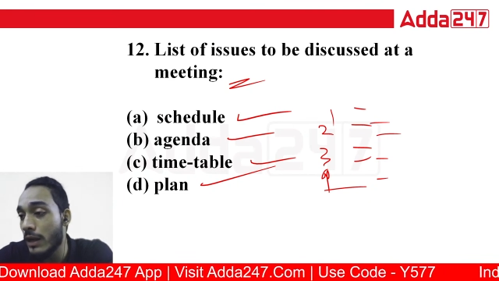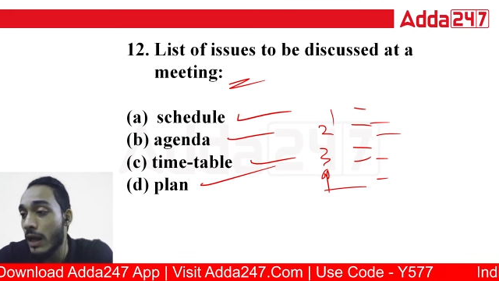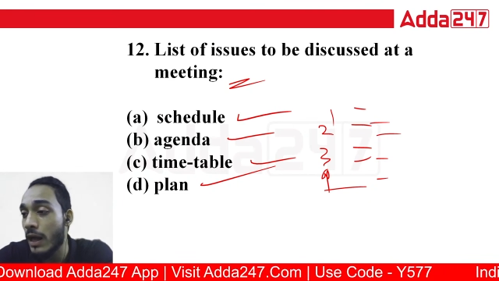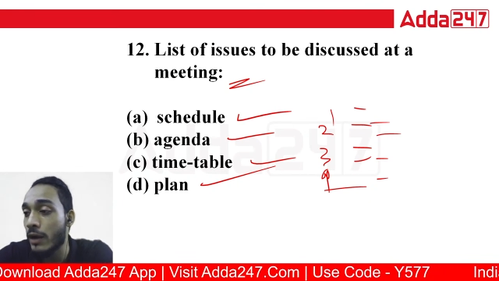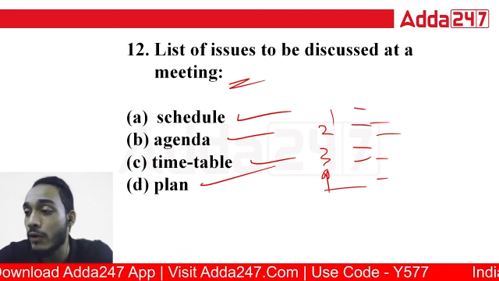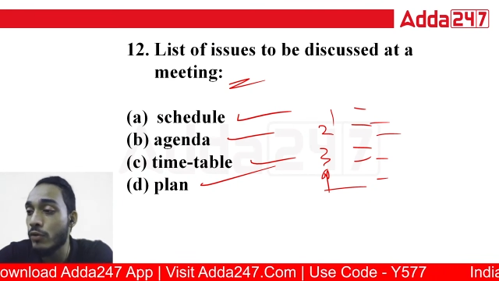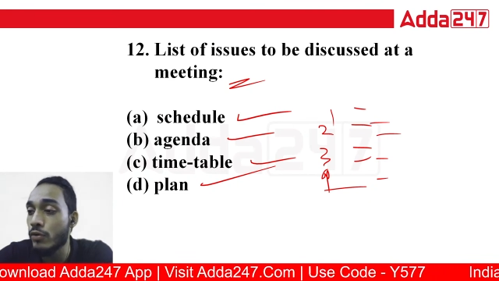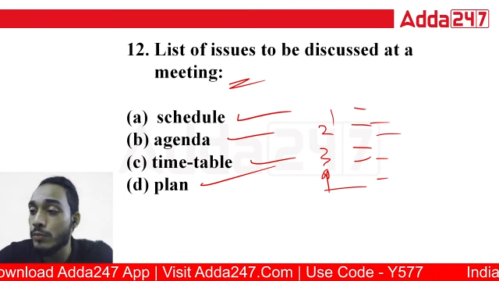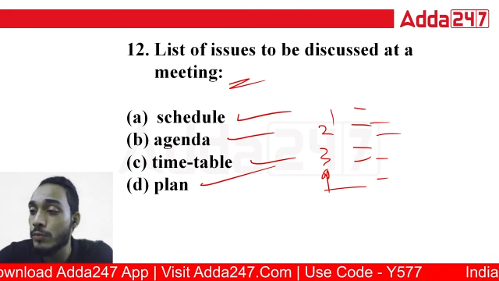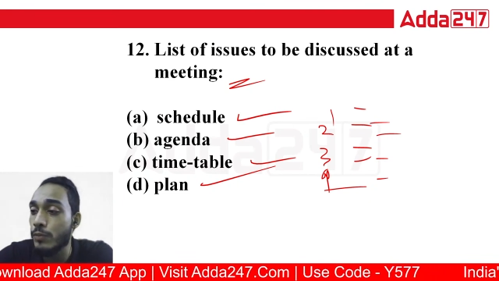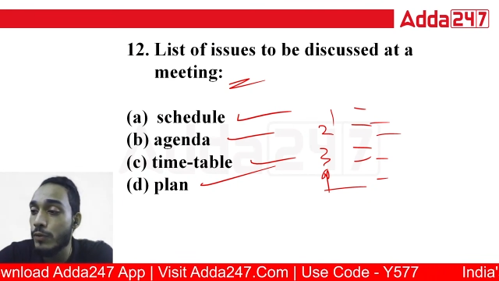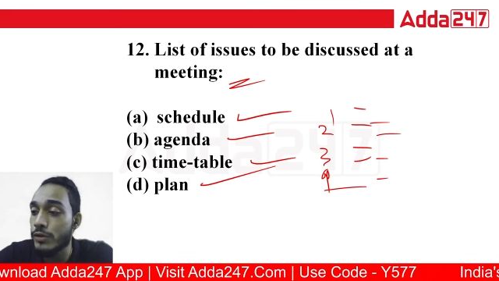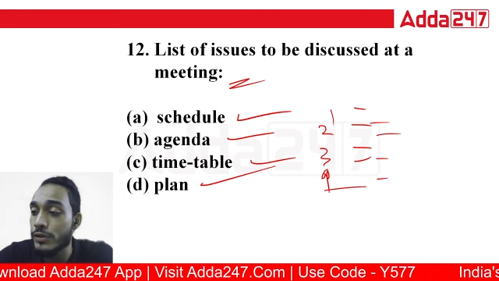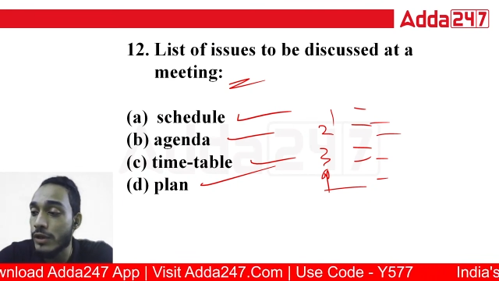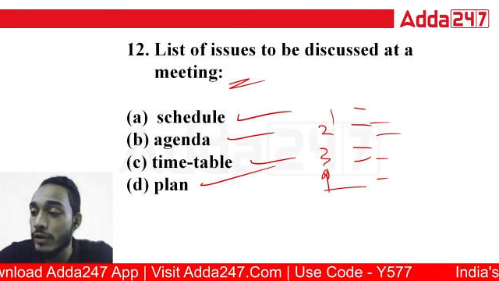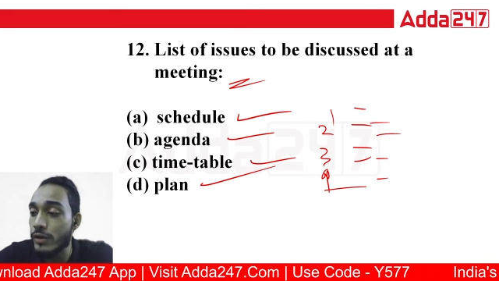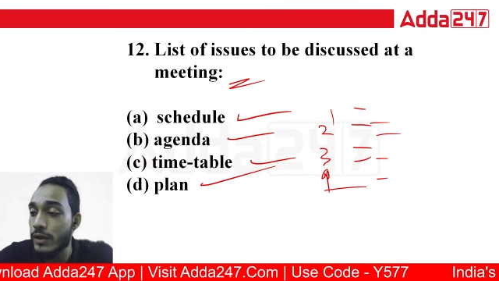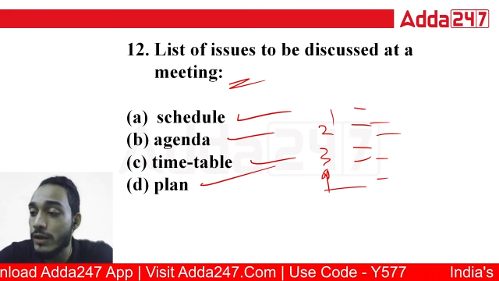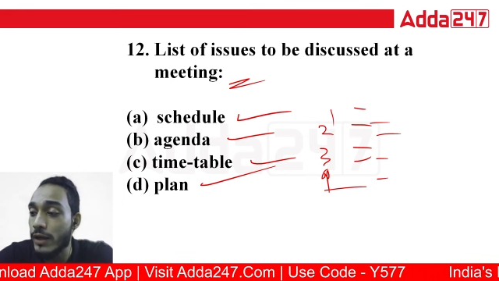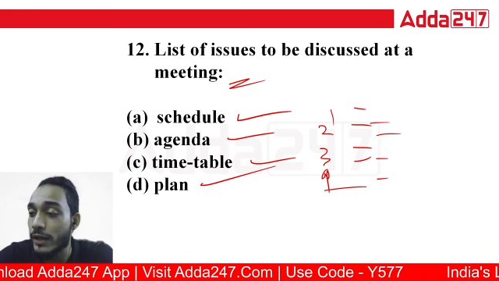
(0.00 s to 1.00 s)
aguntuk
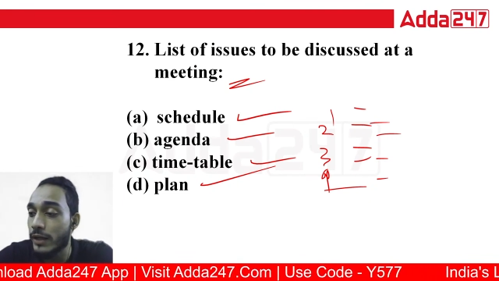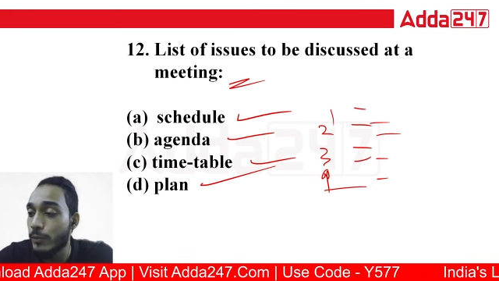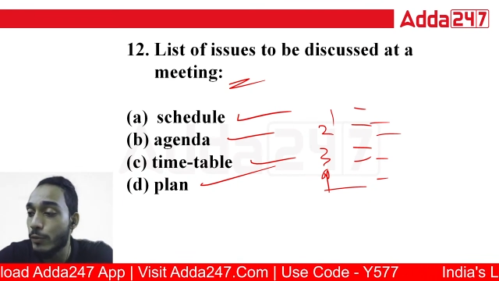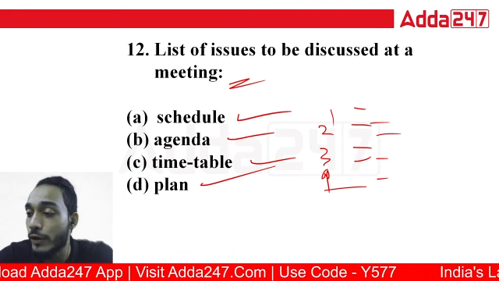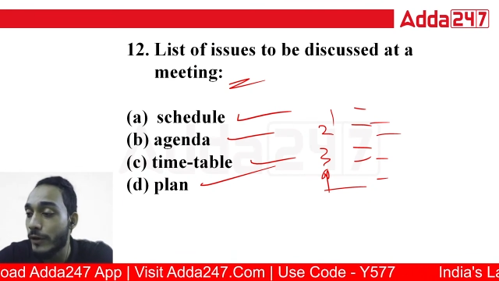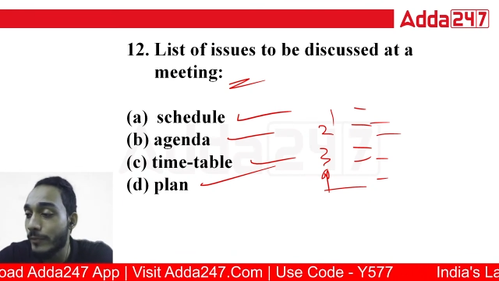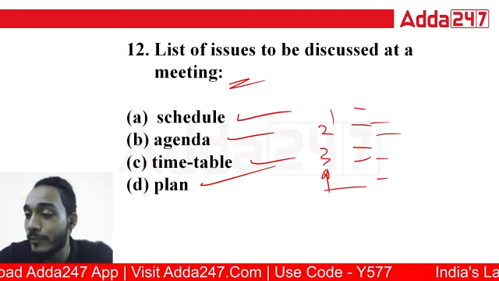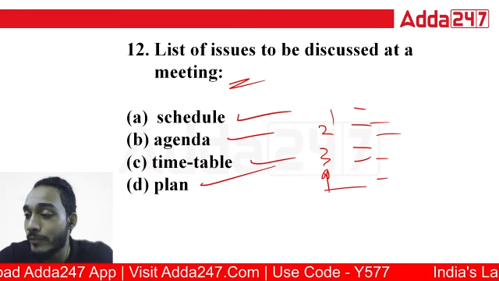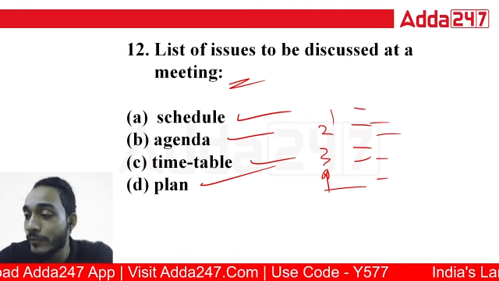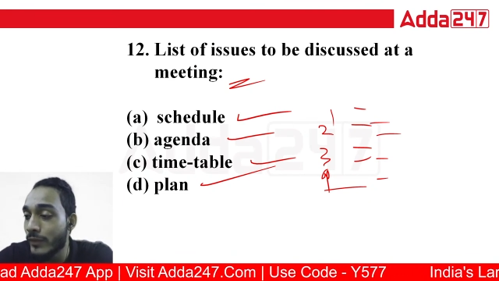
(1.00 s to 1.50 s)
porjayot thakiboy.